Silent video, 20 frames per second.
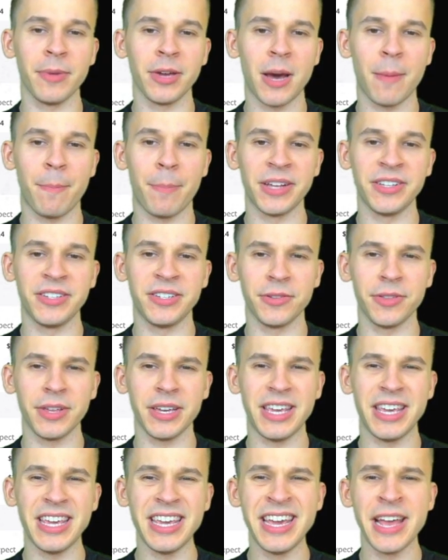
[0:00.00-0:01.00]
up, but I still
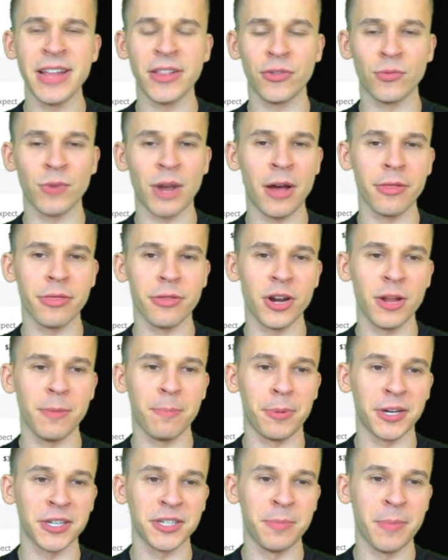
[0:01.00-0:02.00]
think he gets around
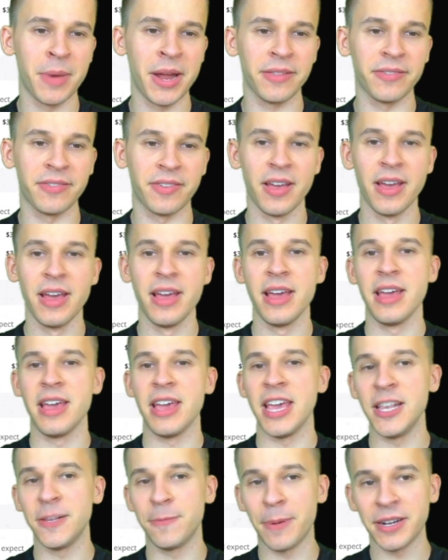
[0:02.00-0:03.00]
30-plus minutes.
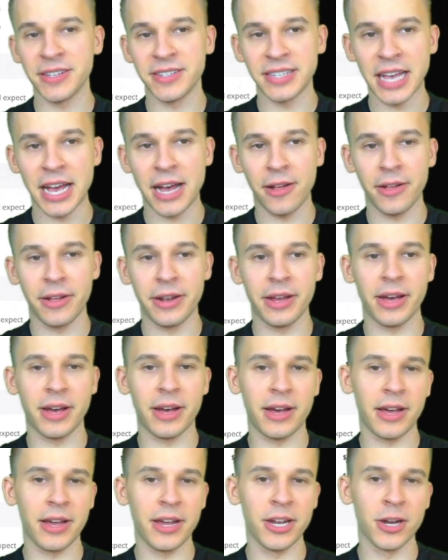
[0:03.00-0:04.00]
He's been a solid,
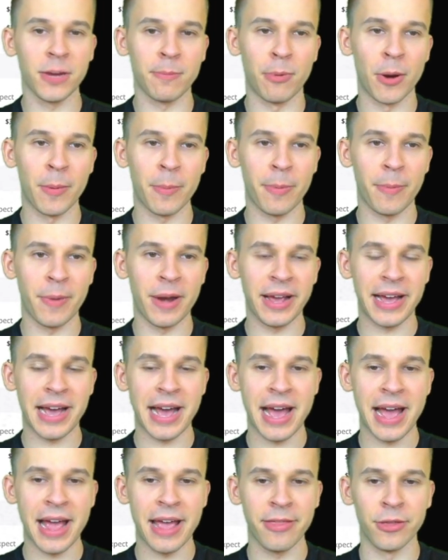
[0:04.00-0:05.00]
point-per-minute
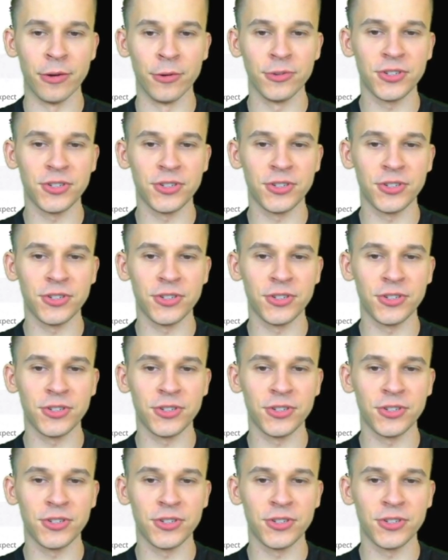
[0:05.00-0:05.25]
guy. Those